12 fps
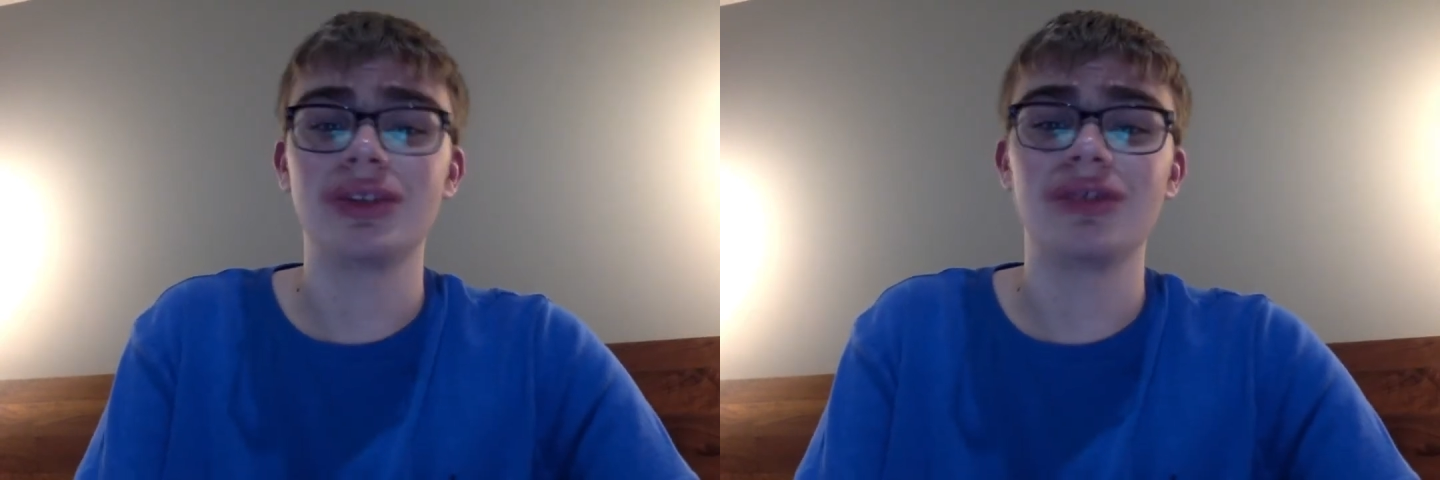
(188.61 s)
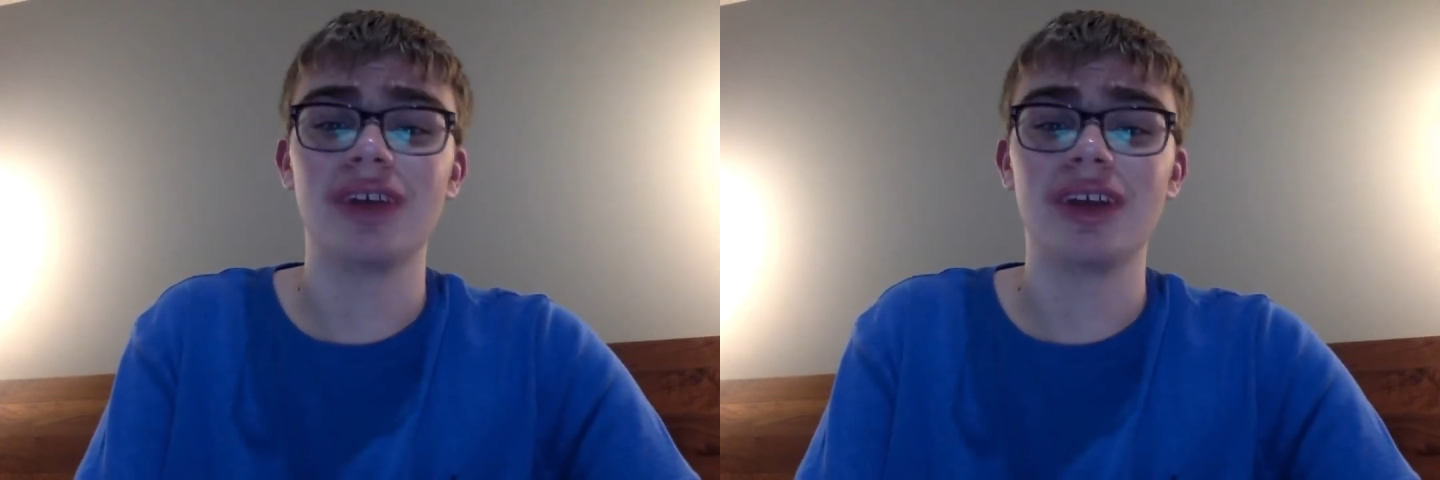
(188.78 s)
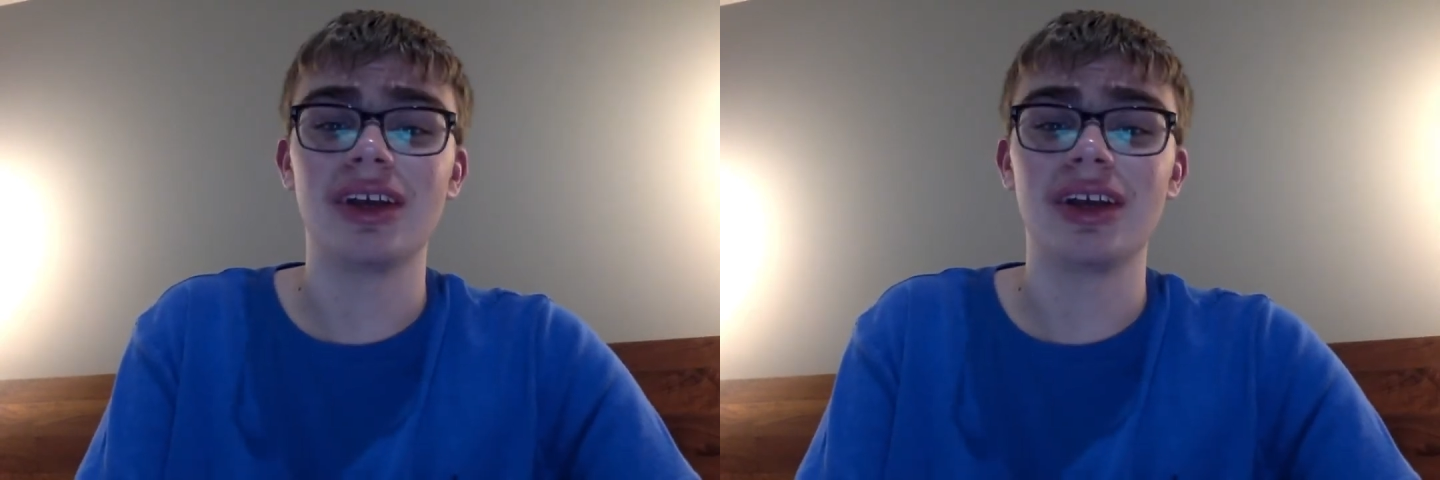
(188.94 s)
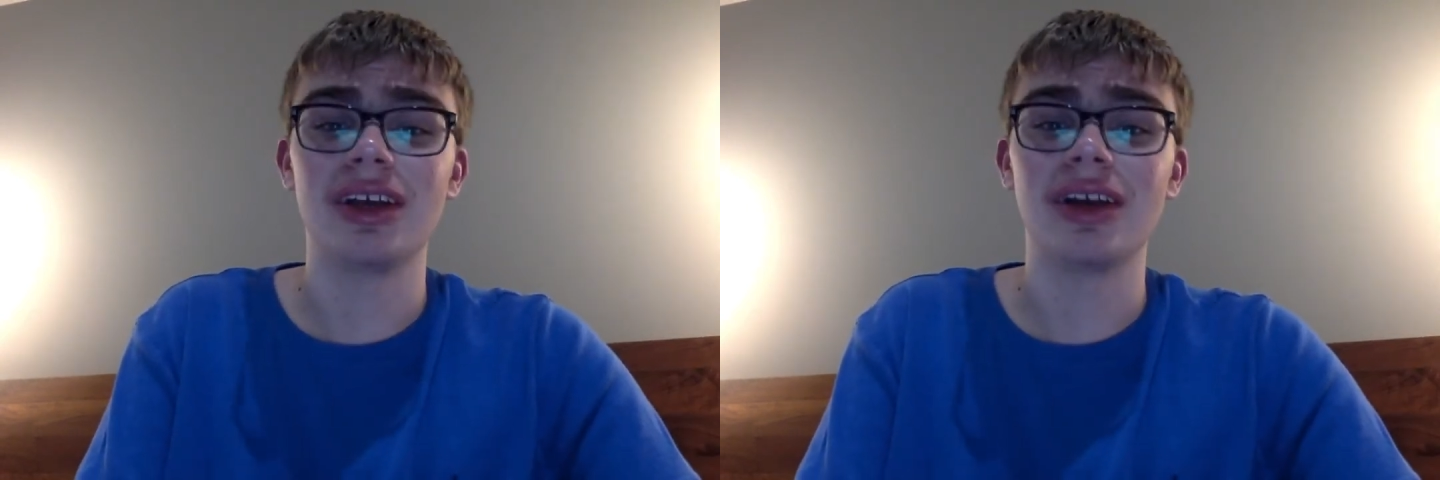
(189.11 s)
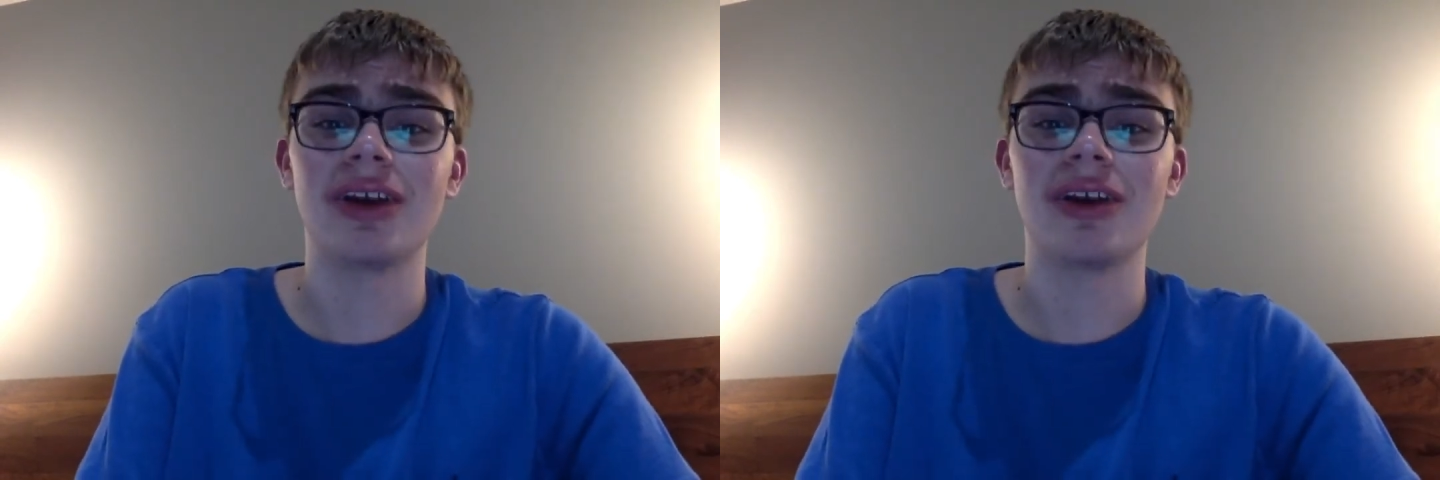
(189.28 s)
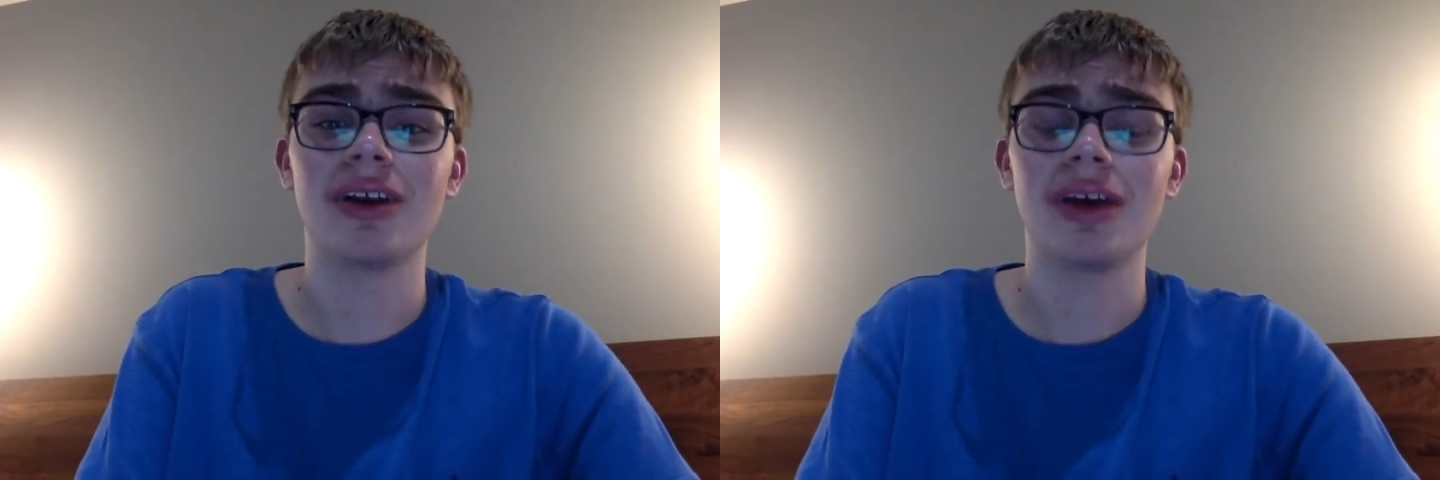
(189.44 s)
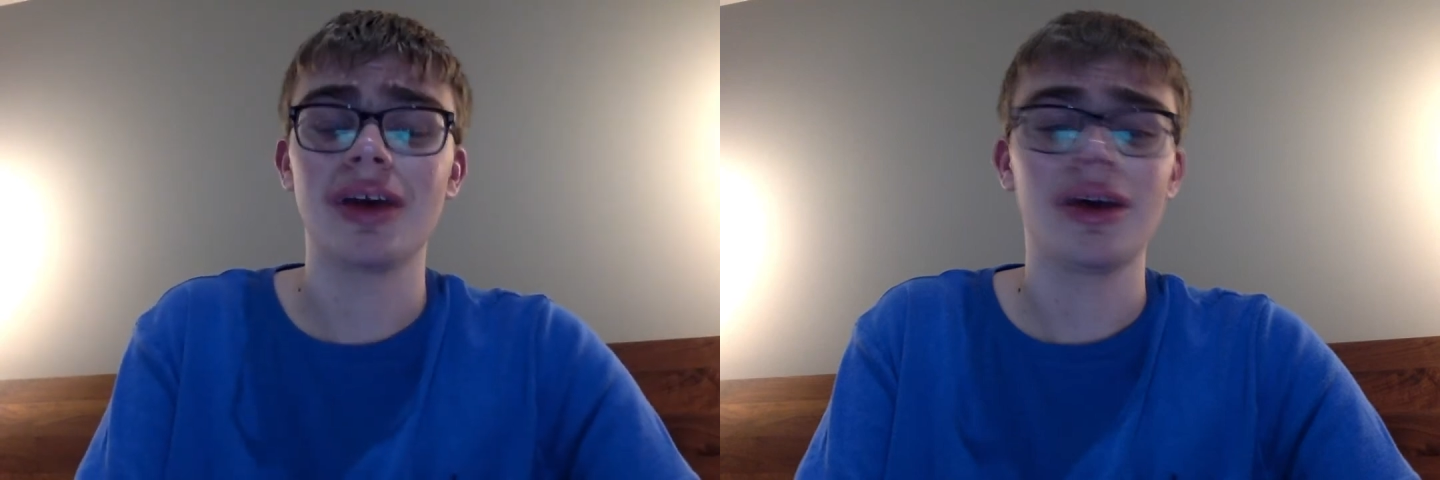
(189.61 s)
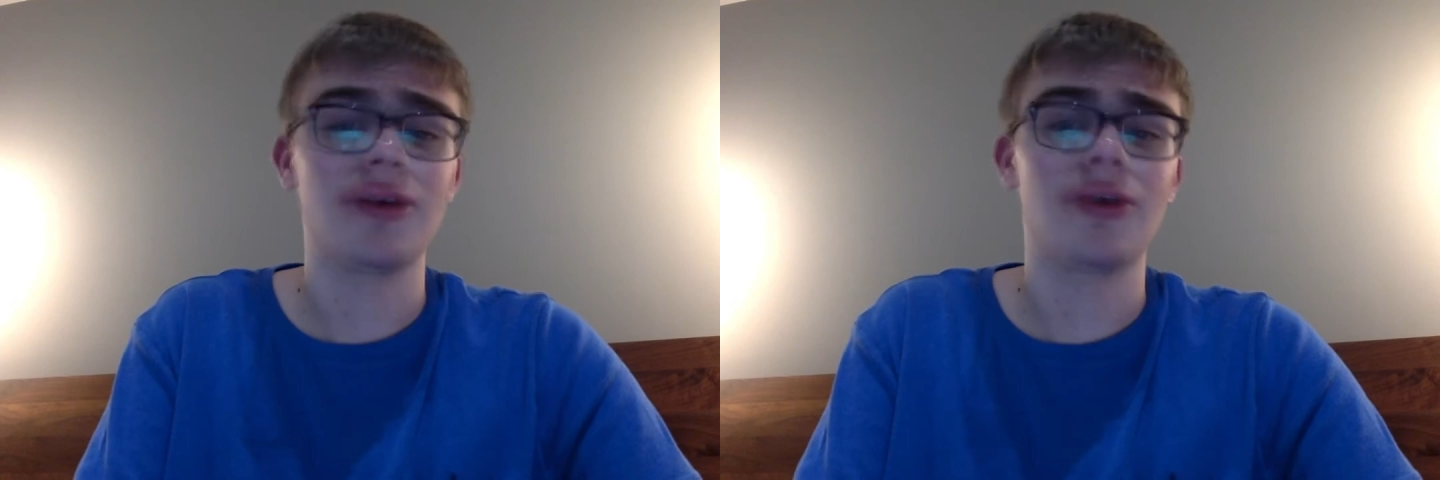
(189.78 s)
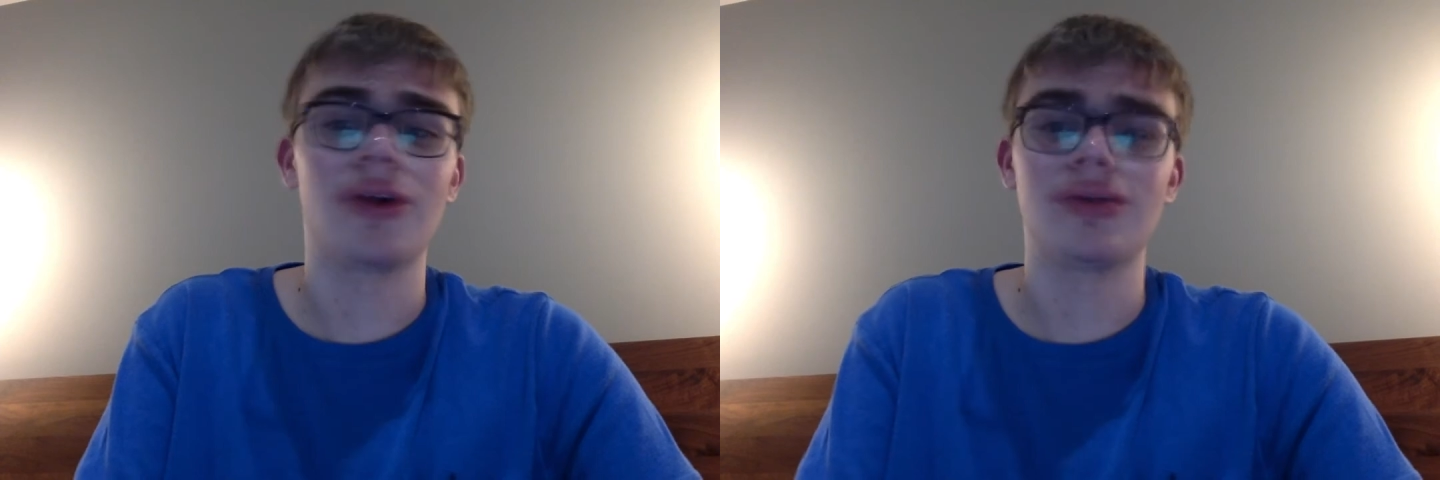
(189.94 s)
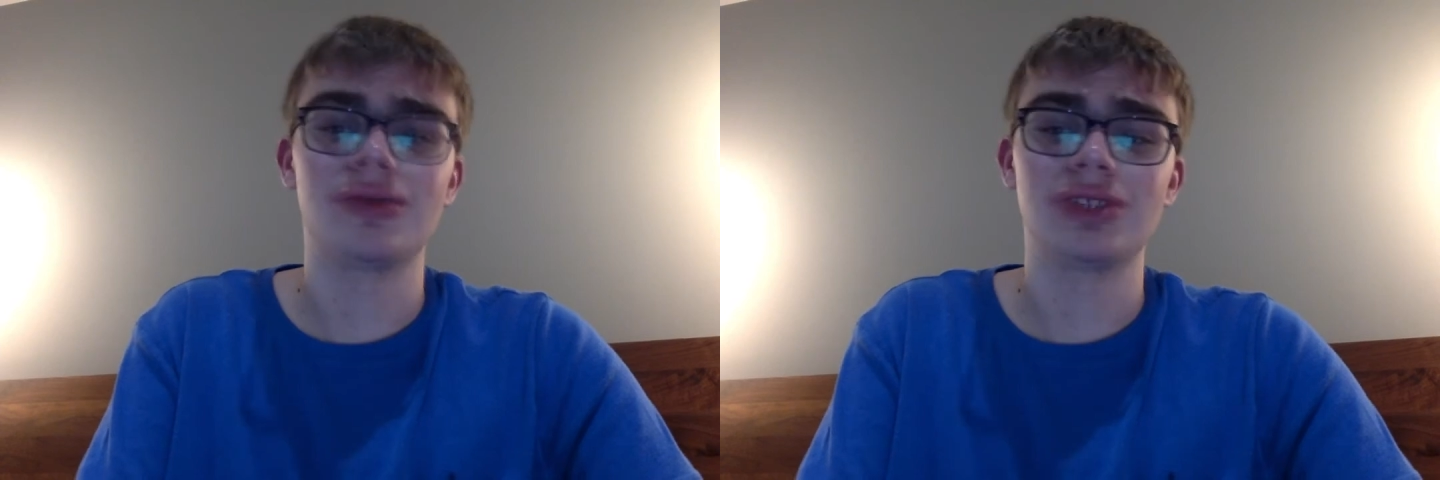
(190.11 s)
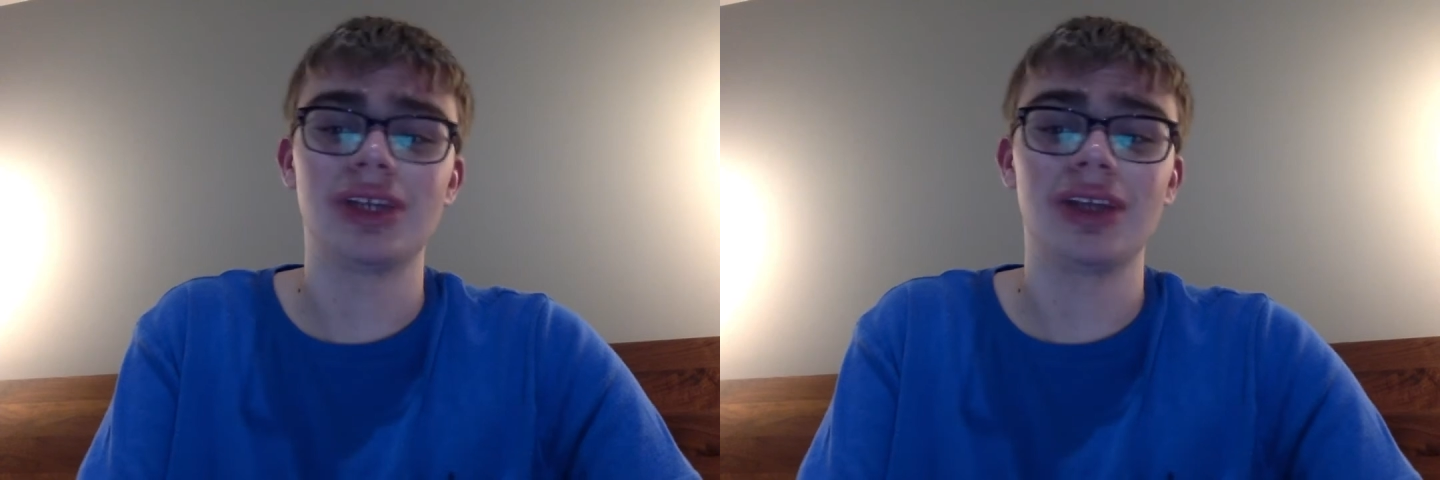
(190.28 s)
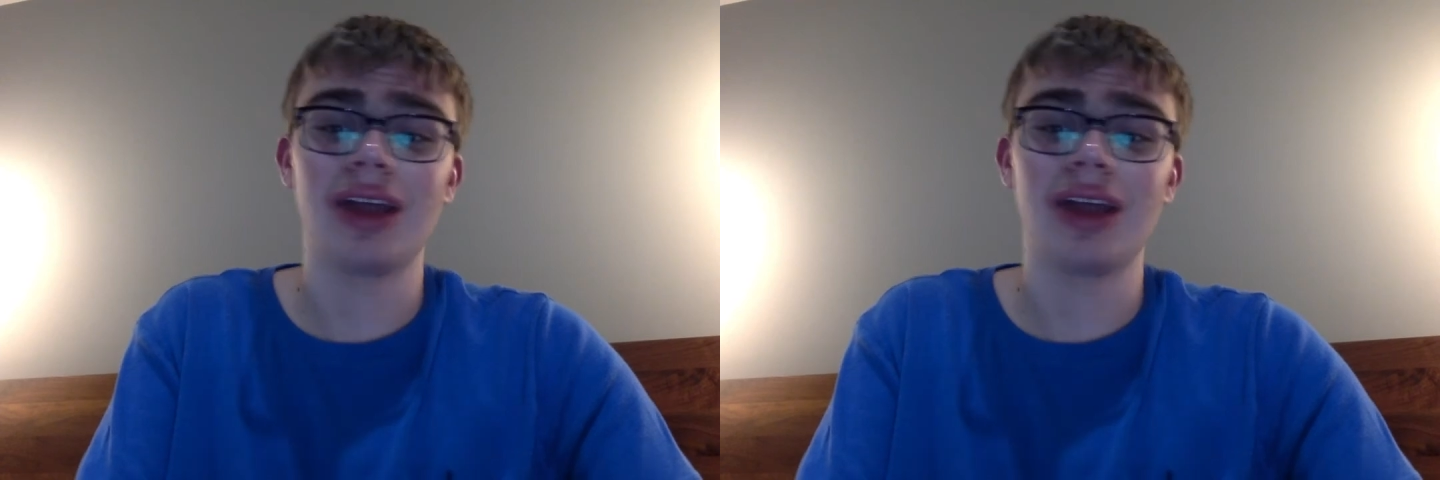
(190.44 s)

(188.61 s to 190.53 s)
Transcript: fun to hear or see.